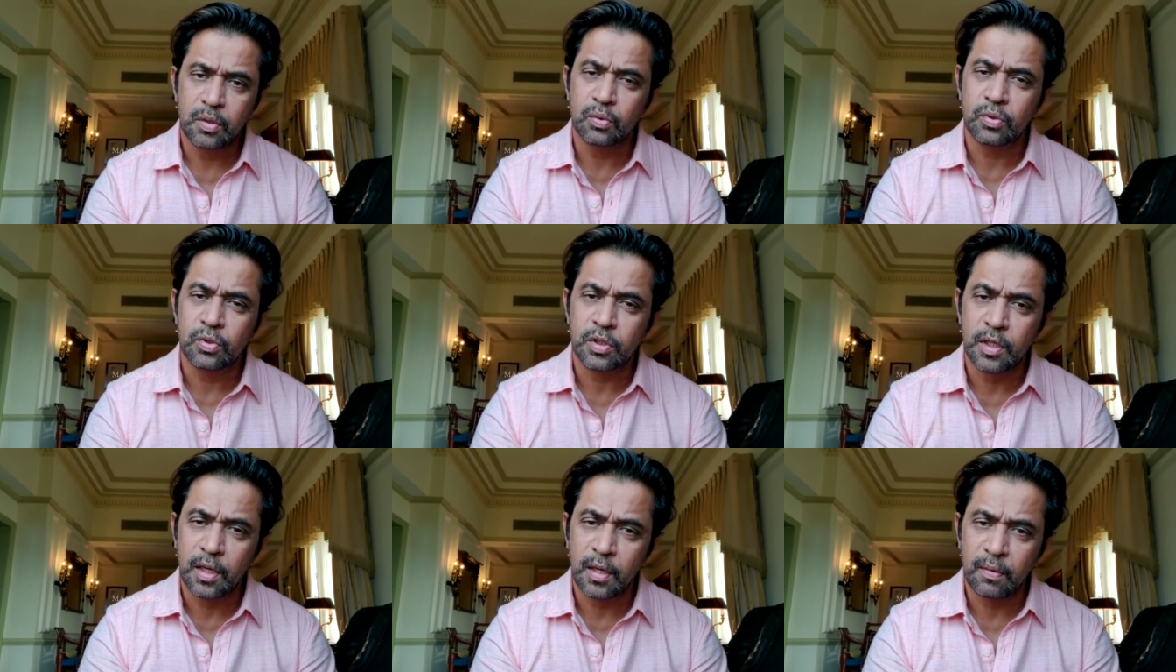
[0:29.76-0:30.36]
to
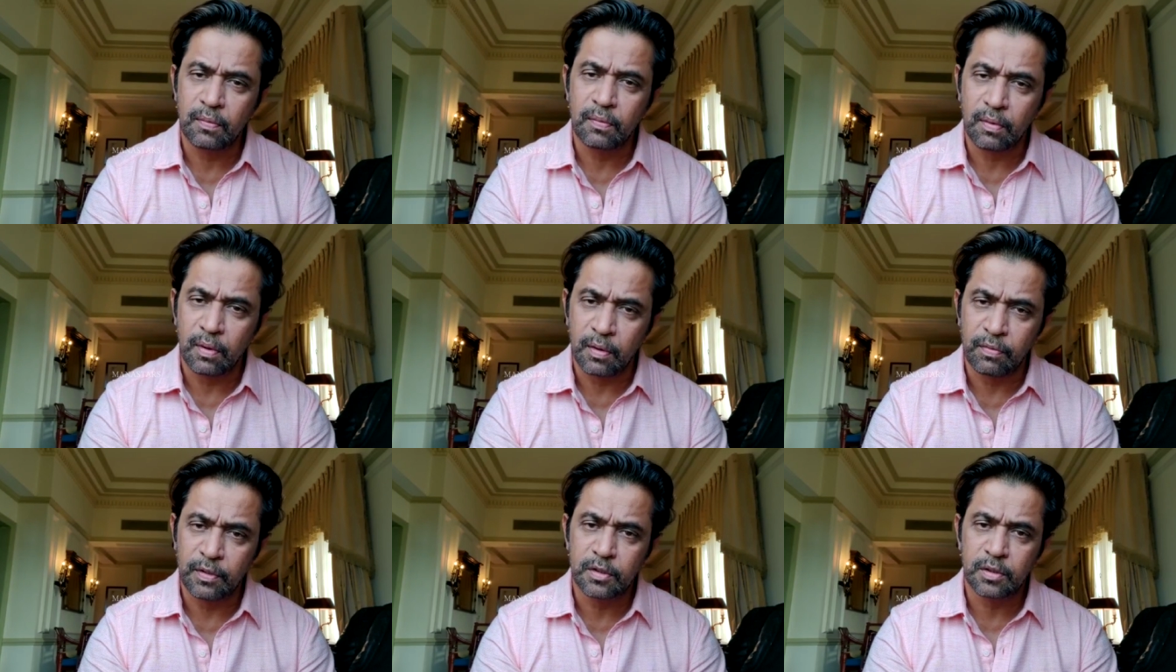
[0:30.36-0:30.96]
save
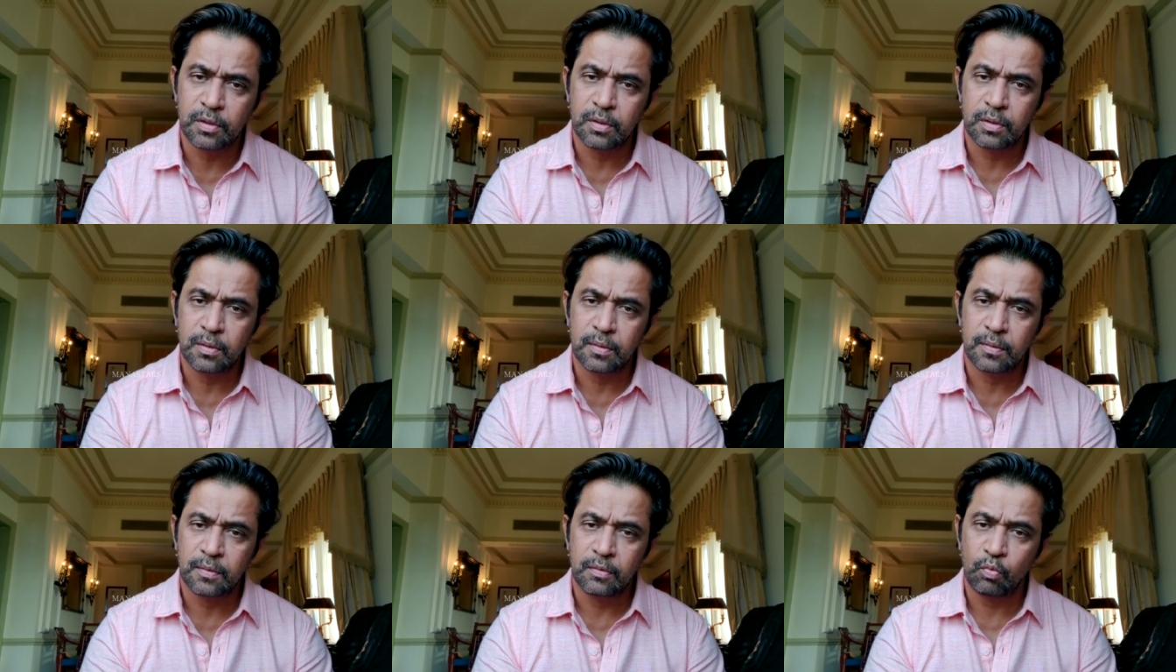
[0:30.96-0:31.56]
rivers,
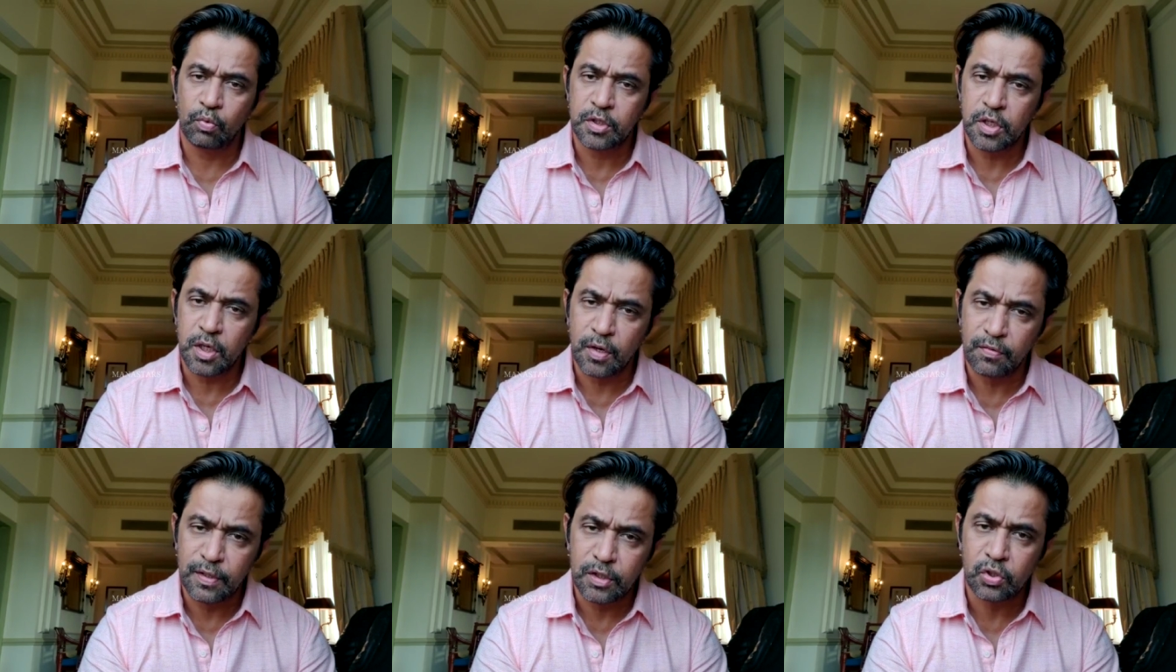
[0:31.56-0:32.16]
which
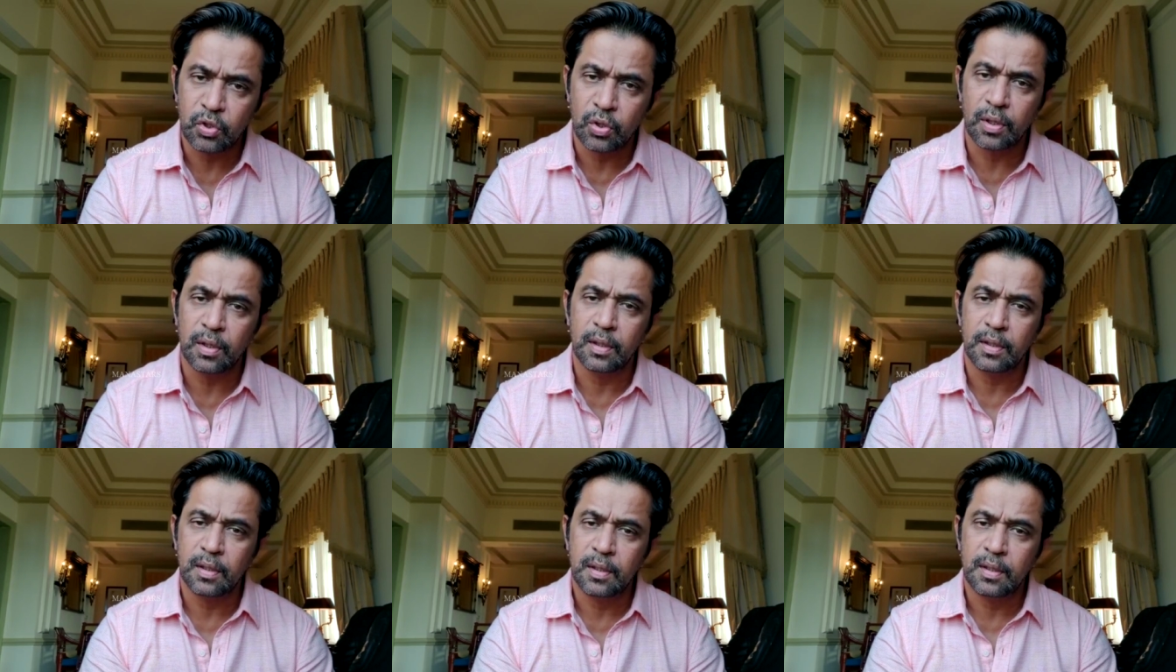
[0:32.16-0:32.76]

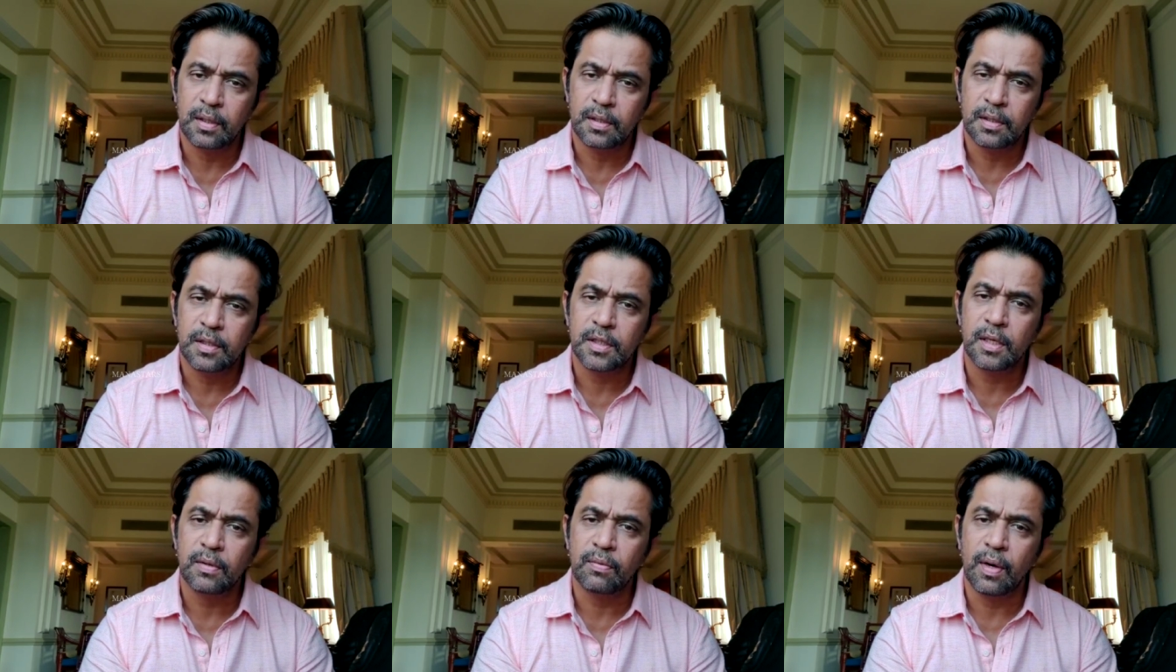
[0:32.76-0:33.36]
eventually
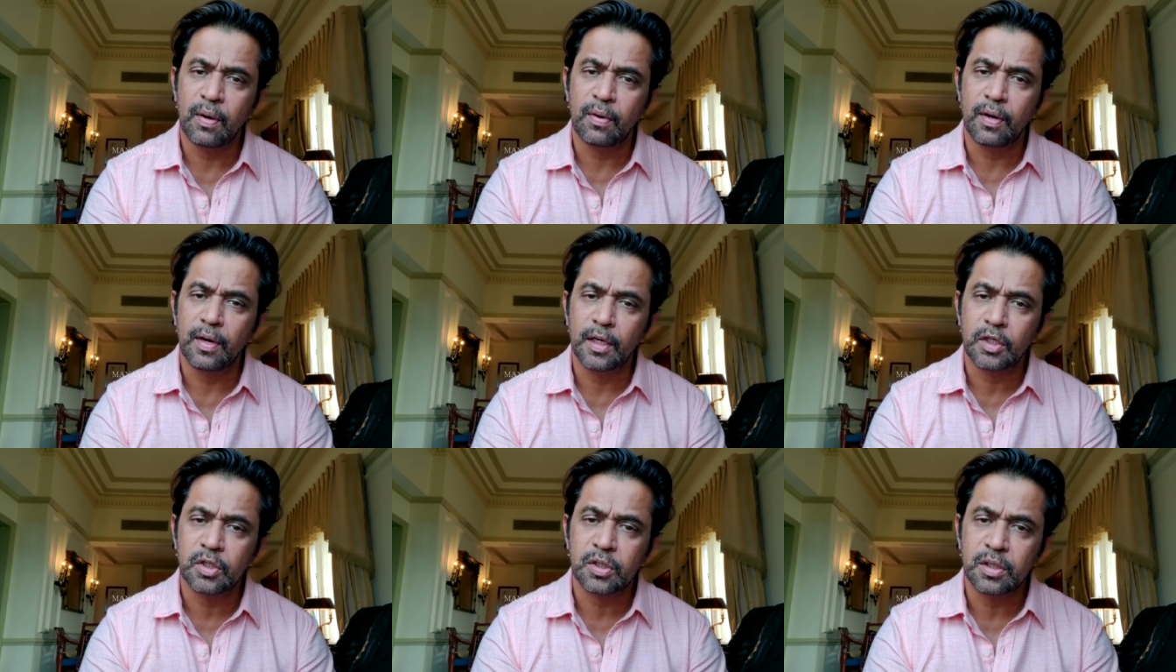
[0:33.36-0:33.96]
save our
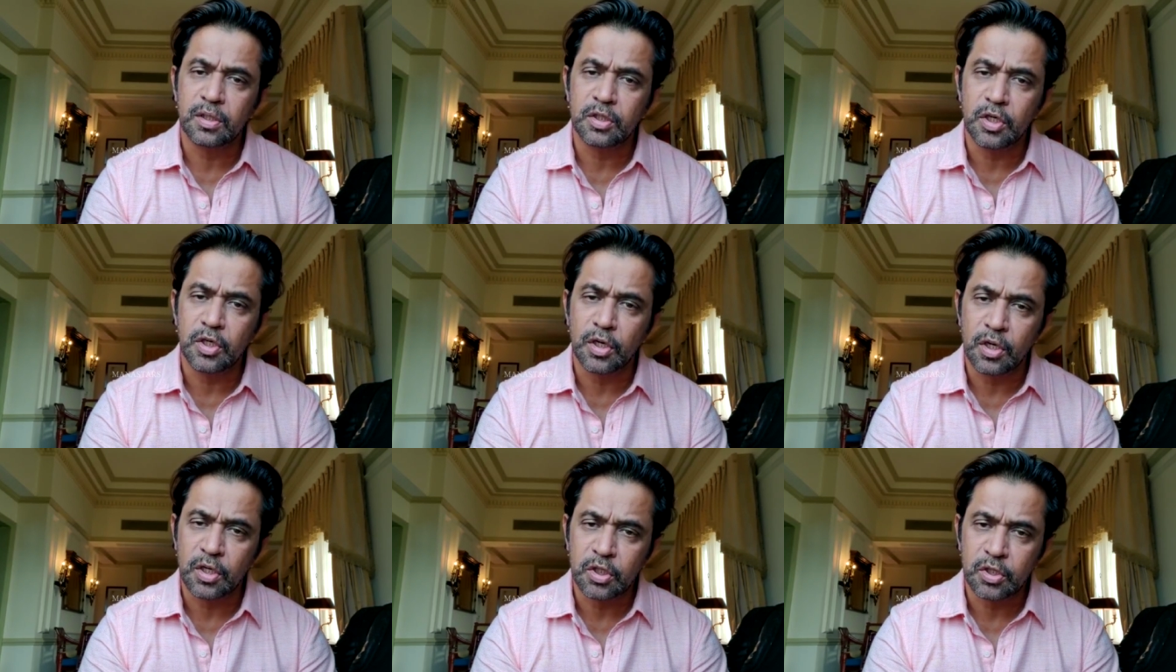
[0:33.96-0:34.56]
next
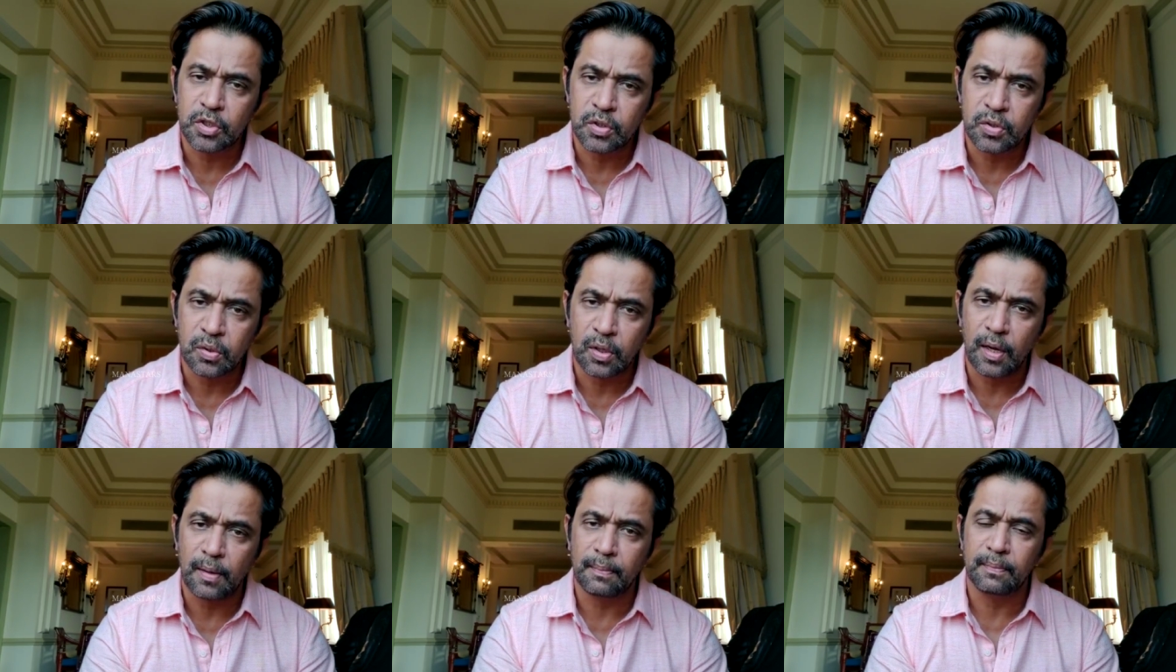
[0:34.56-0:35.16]
generations to
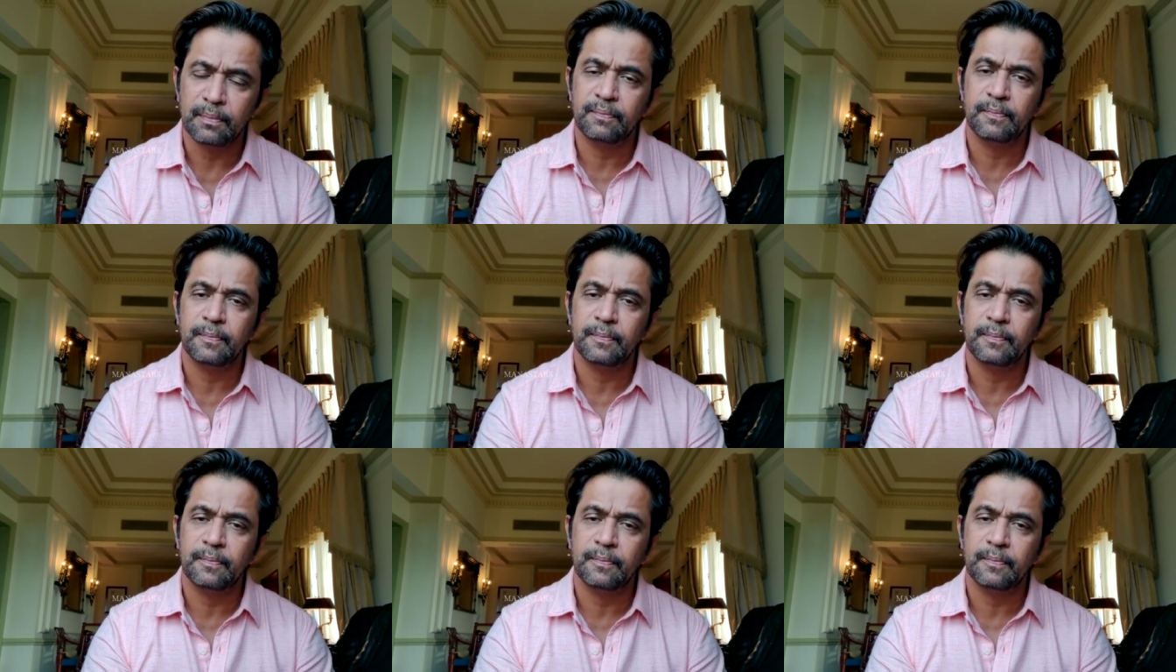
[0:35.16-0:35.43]
come.